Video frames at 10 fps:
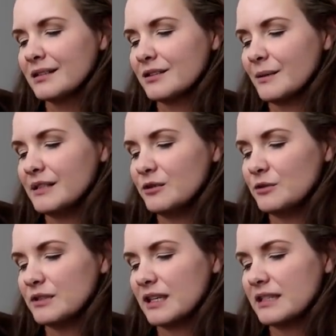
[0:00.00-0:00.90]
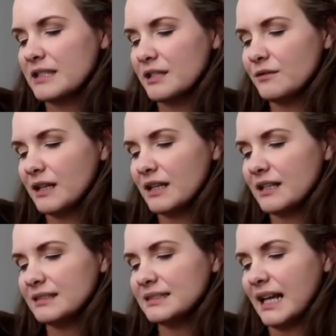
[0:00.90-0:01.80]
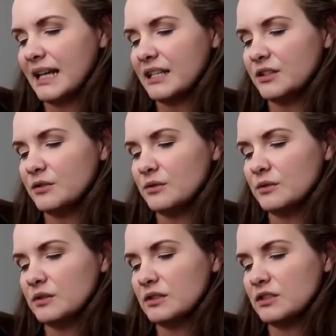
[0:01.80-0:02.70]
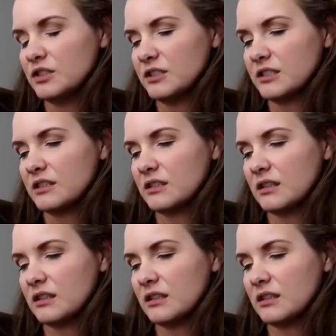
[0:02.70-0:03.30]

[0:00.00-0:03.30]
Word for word: So I used D-rings, and I used just